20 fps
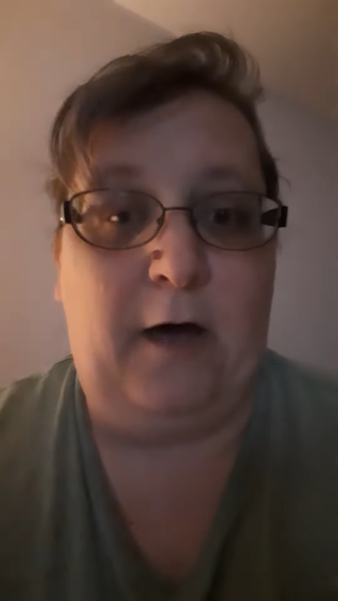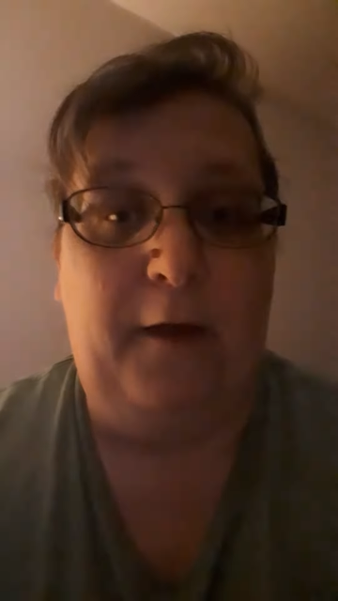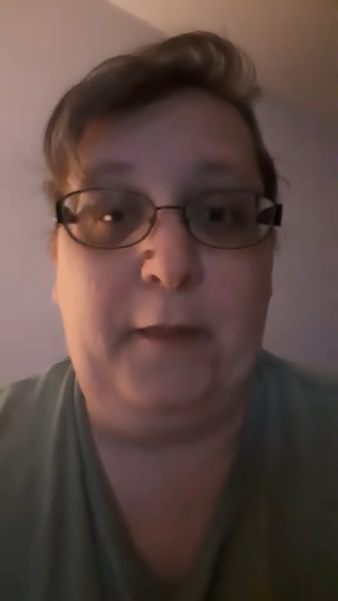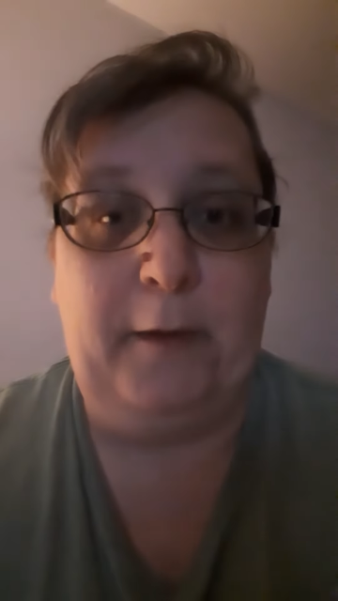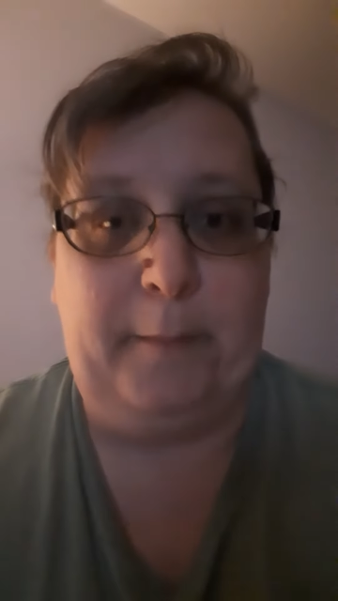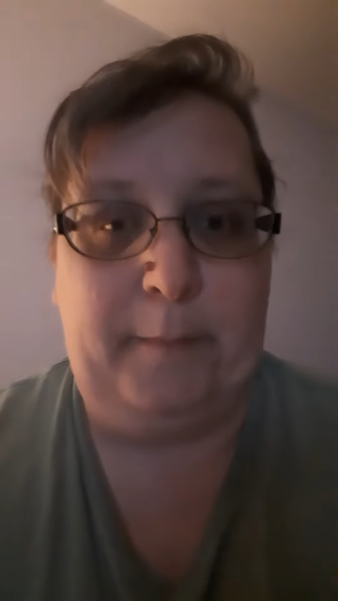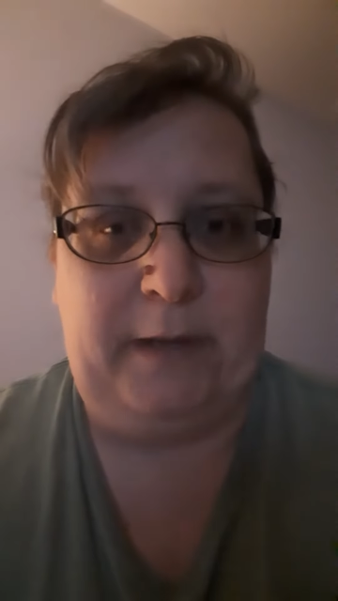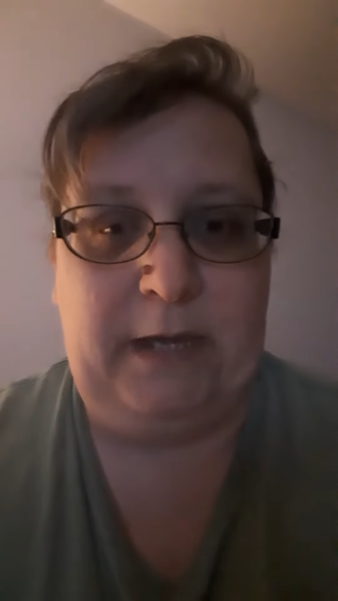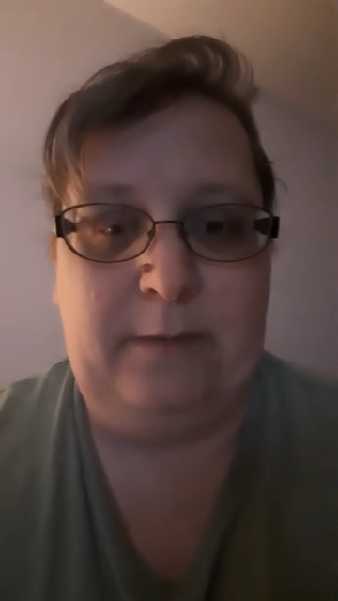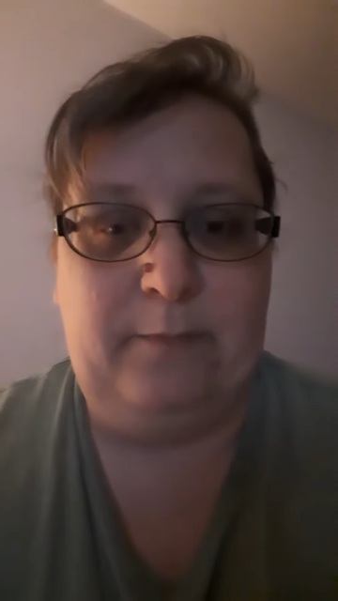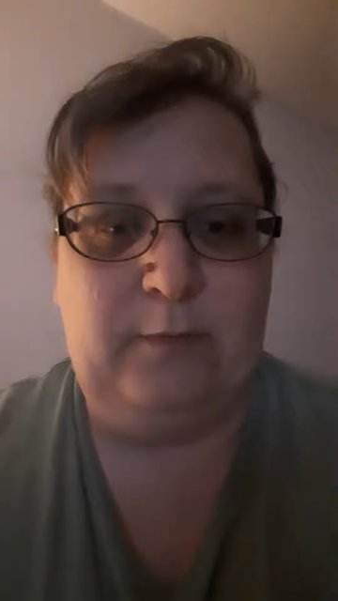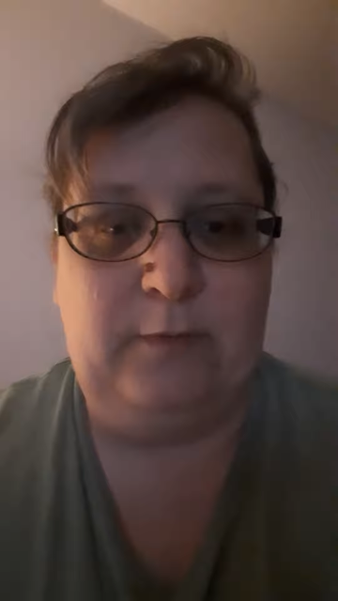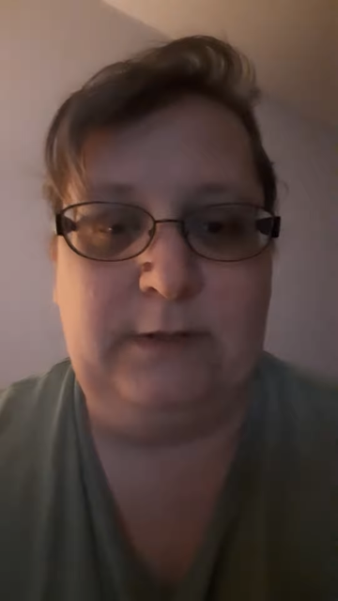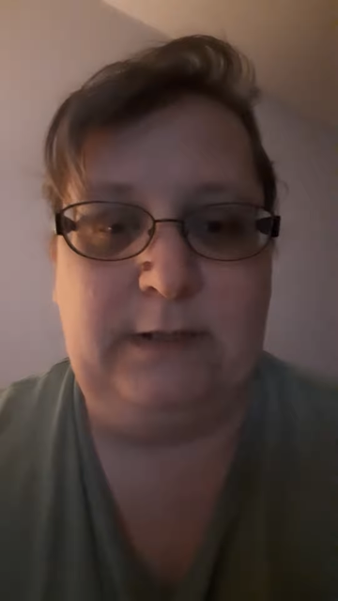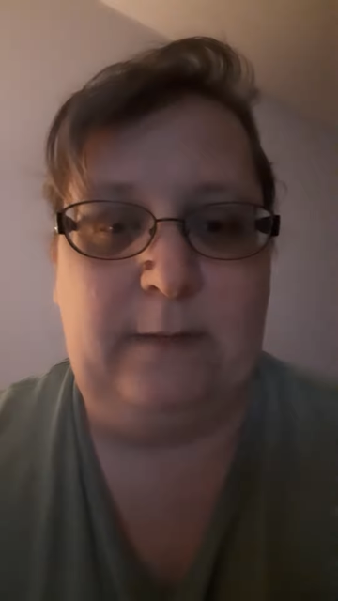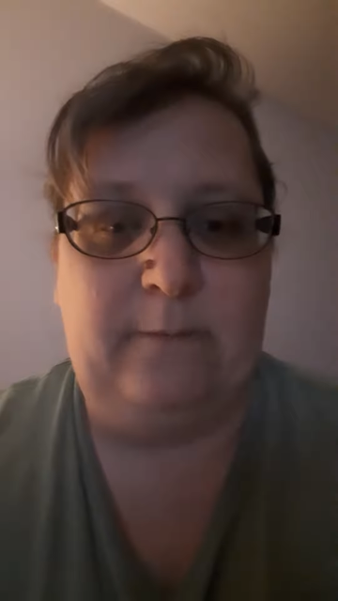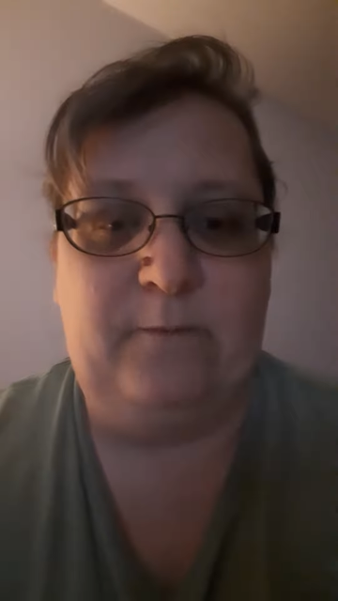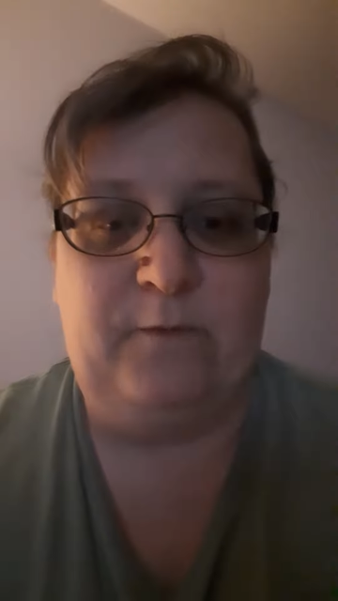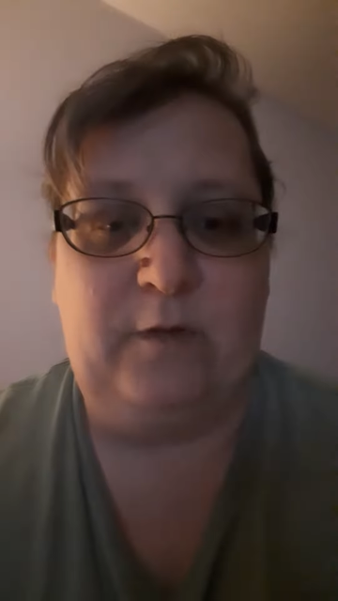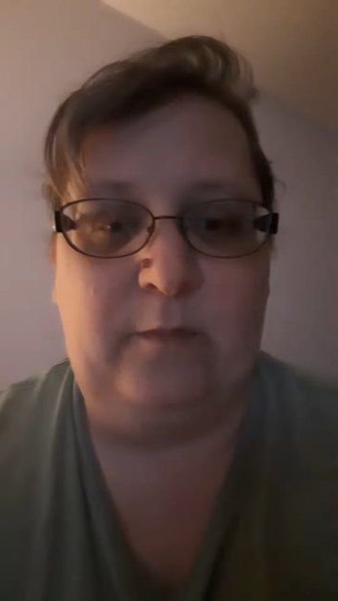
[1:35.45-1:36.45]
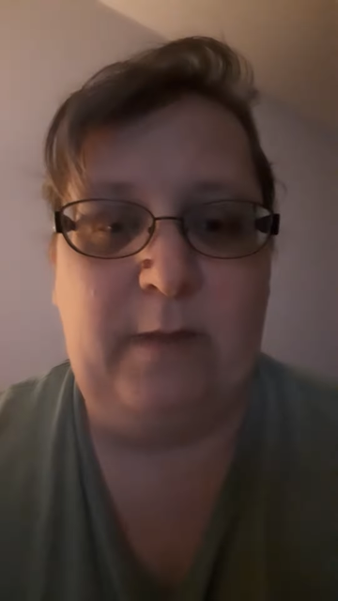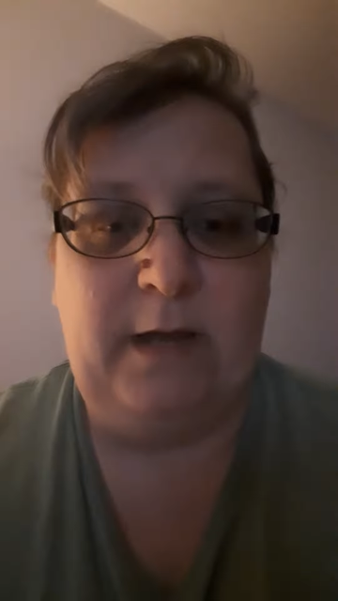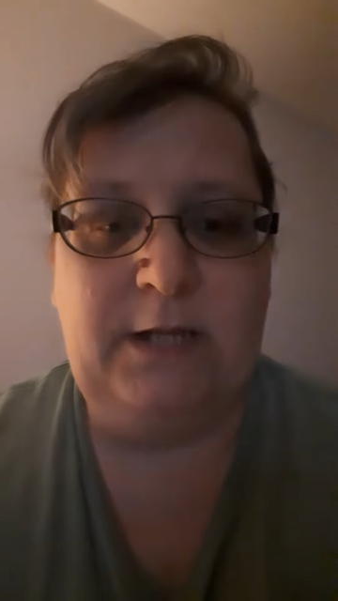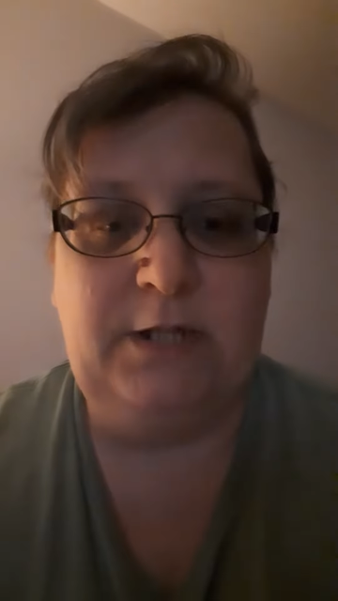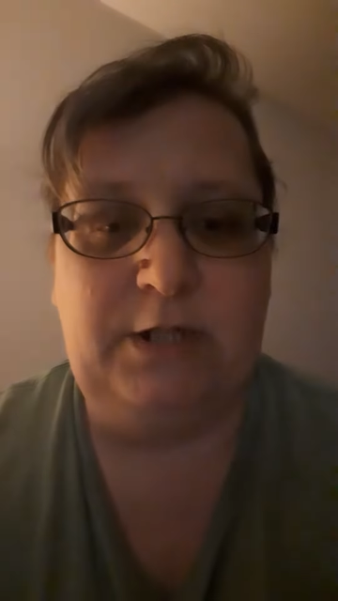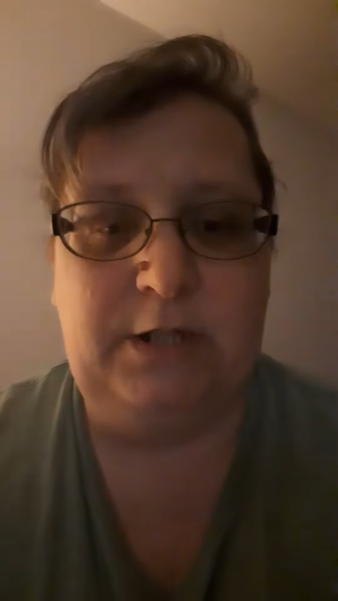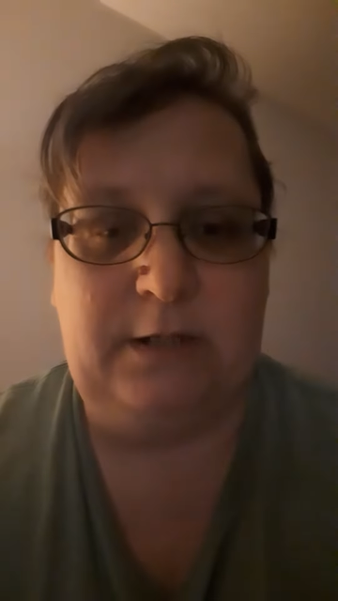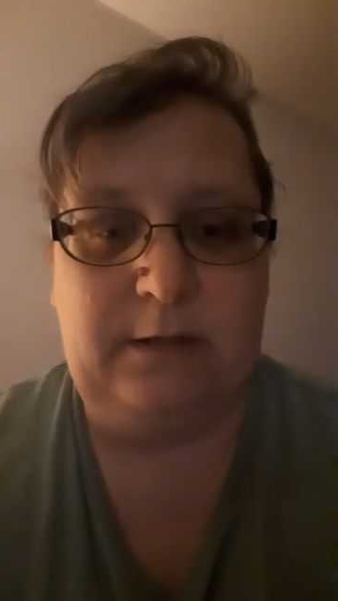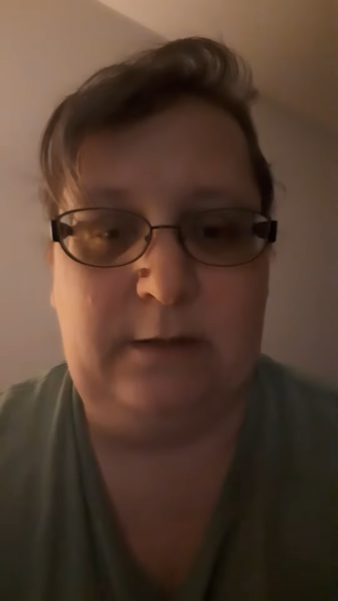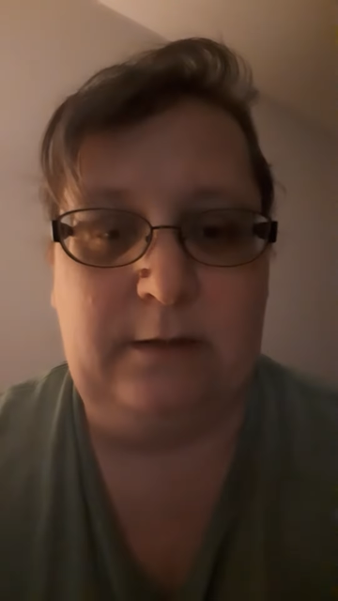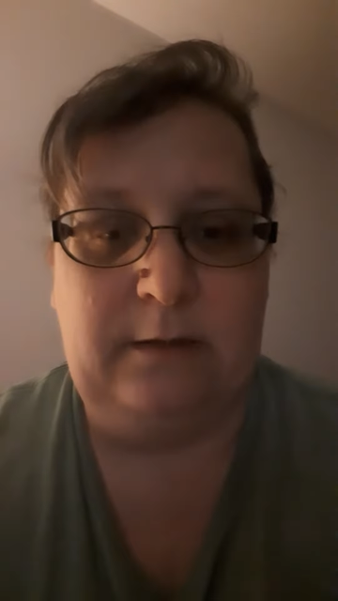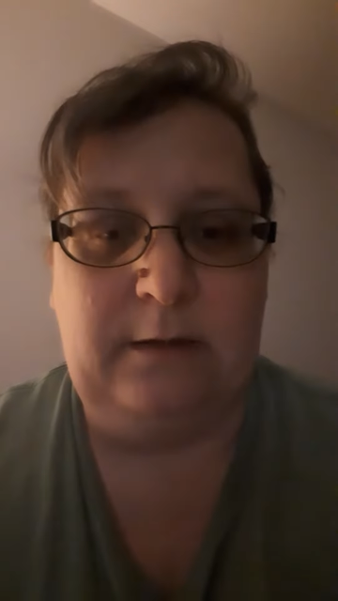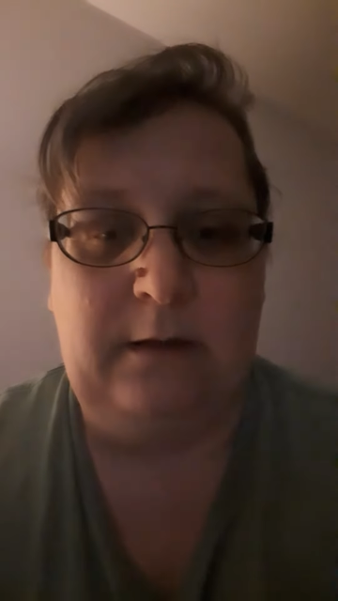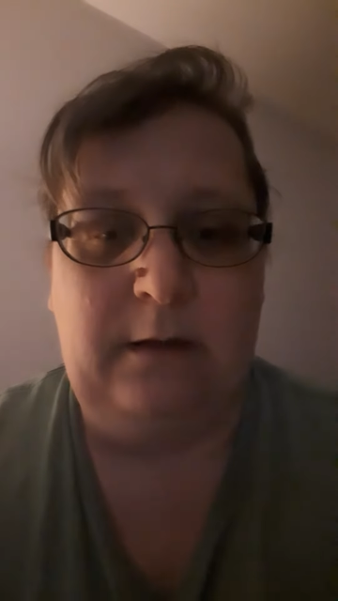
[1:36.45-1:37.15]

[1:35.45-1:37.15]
other people's information.